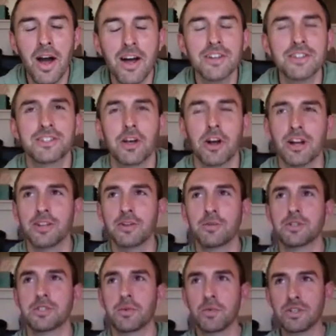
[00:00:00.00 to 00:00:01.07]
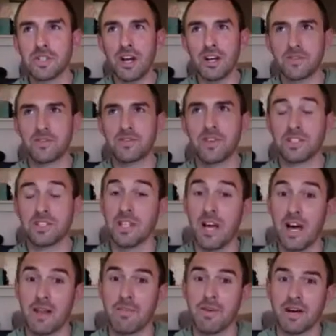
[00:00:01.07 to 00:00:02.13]
Sorry. So we've talked a
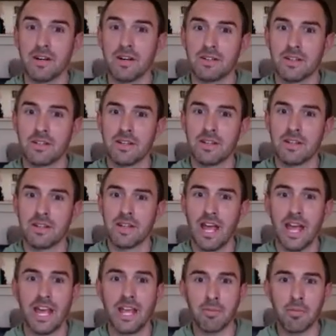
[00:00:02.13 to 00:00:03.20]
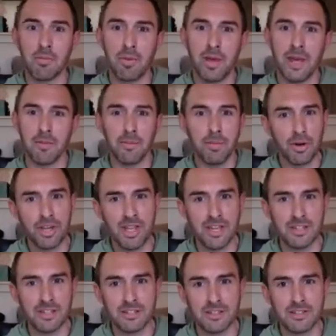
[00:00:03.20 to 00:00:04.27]
lot about AM and PM
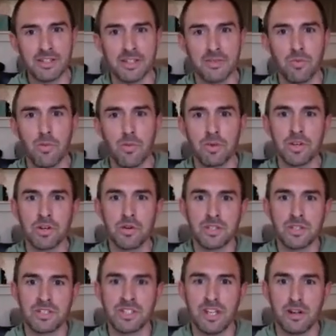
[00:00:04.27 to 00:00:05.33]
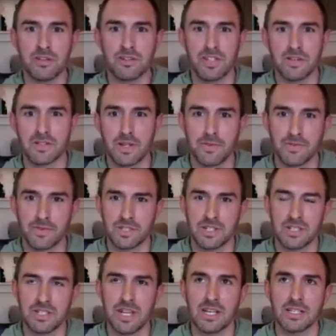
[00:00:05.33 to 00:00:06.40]
bookends and what we're doing to set ourselves up for
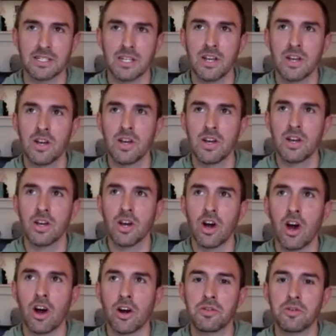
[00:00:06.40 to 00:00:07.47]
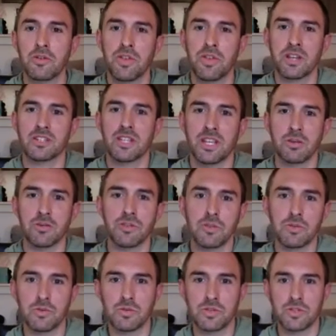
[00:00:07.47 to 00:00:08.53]
success. Are there things that you
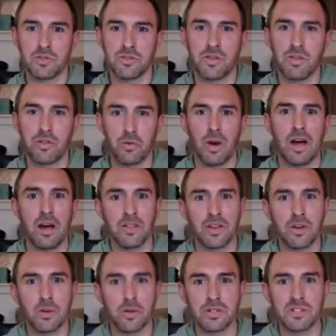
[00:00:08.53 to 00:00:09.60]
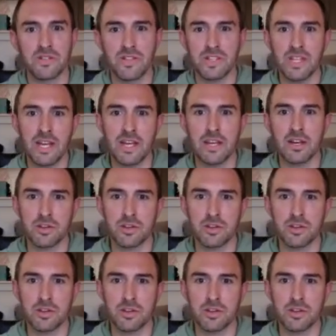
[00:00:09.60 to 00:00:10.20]
do sort of throughout the course of the day?